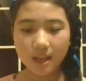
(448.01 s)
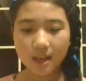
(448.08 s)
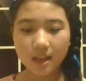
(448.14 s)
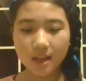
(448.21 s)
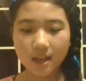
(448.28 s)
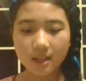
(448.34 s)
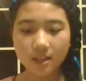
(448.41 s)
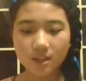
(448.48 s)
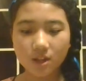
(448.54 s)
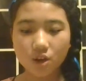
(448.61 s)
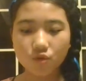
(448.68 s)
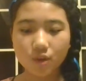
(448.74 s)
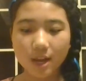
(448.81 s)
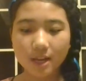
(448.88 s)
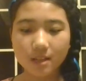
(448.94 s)
and
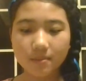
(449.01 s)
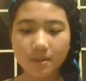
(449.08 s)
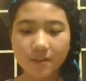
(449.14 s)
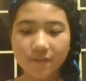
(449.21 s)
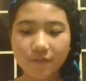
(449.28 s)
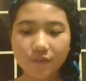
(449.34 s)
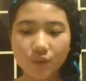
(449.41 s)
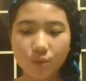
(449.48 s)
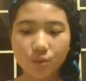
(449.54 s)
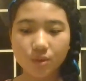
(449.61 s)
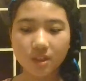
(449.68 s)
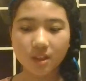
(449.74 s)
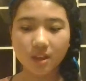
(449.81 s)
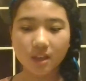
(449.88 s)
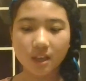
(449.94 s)
already been
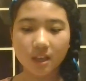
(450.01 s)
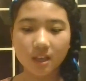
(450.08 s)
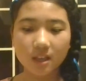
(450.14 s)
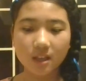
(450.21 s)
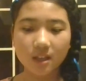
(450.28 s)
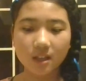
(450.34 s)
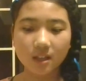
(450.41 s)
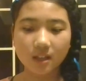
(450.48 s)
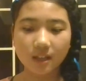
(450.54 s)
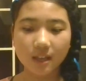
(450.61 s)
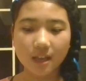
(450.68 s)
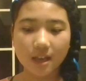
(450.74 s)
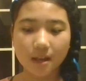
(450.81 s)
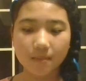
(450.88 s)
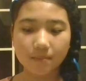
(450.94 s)
fusing
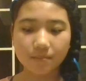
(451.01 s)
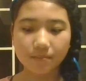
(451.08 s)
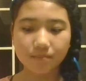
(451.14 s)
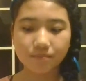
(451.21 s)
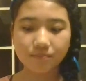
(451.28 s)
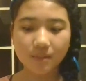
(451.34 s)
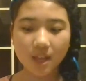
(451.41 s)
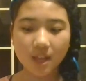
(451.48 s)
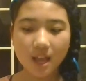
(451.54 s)
helium.